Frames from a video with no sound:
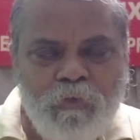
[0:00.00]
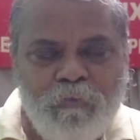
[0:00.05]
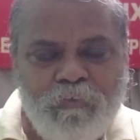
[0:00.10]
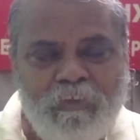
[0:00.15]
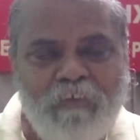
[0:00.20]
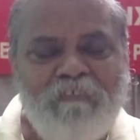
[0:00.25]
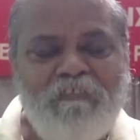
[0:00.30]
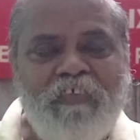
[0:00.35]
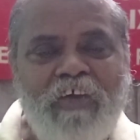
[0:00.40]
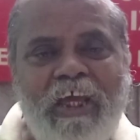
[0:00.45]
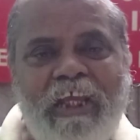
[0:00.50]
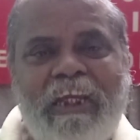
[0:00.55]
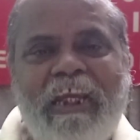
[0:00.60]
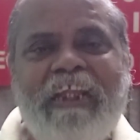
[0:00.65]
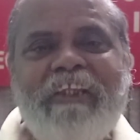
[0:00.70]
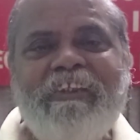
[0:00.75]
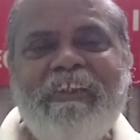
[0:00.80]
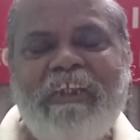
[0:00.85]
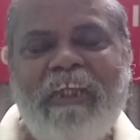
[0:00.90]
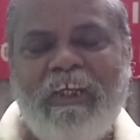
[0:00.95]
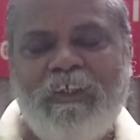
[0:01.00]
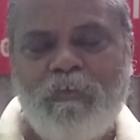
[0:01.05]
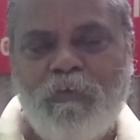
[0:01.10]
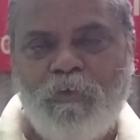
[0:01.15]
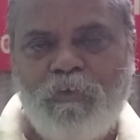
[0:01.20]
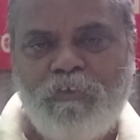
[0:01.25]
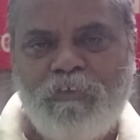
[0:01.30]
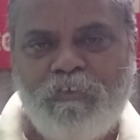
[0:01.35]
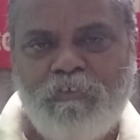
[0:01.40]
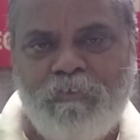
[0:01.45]
the valence
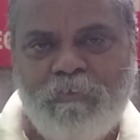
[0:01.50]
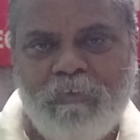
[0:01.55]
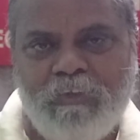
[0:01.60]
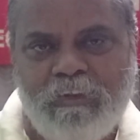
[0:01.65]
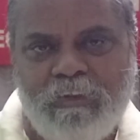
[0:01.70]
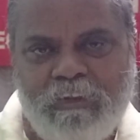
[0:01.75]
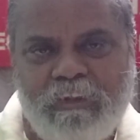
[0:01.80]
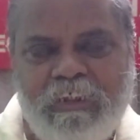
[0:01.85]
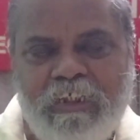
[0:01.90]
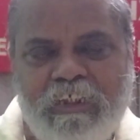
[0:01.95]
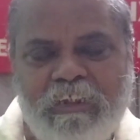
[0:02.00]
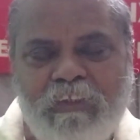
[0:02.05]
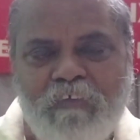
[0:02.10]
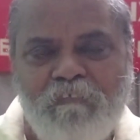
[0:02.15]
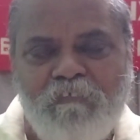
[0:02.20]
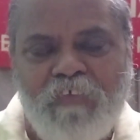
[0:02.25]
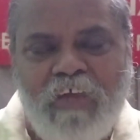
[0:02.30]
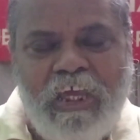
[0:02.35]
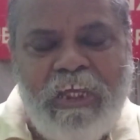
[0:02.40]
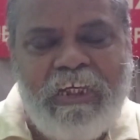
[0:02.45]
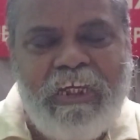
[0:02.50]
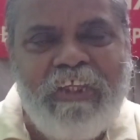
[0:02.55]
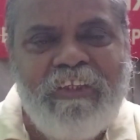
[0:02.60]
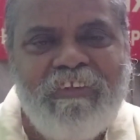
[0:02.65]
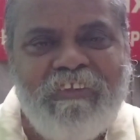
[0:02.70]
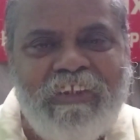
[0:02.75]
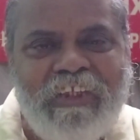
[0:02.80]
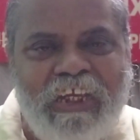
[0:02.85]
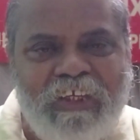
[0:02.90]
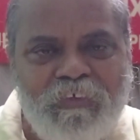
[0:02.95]
electrons, here the
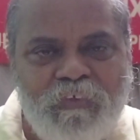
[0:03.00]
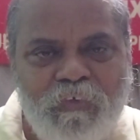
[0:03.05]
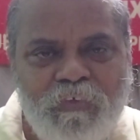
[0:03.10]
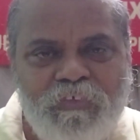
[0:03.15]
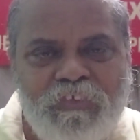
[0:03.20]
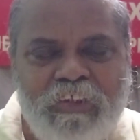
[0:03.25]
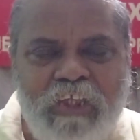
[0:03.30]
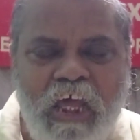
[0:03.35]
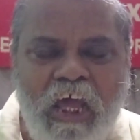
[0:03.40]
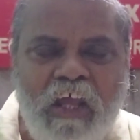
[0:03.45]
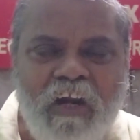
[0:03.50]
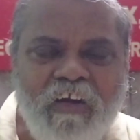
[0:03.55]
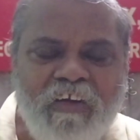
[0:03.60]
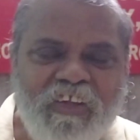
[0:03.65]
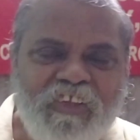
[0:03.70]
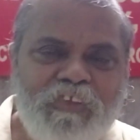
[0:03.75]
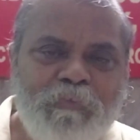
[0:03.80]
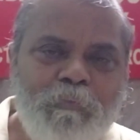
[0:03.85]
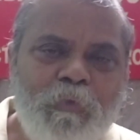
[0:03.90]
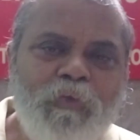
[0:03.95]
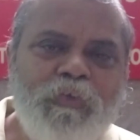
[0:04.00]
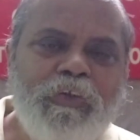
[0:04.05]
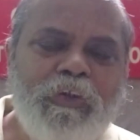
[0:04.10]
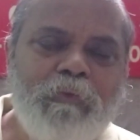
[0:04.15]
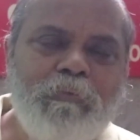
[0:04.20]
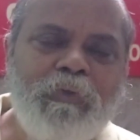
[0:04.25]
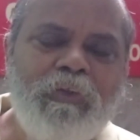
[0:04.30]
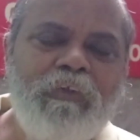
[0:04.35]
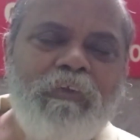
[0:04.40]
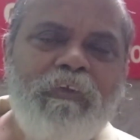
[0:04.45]
valence electrons are
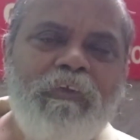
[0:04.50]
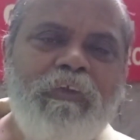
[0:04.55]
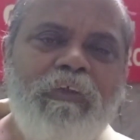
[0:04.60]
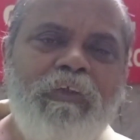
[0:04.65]
responsible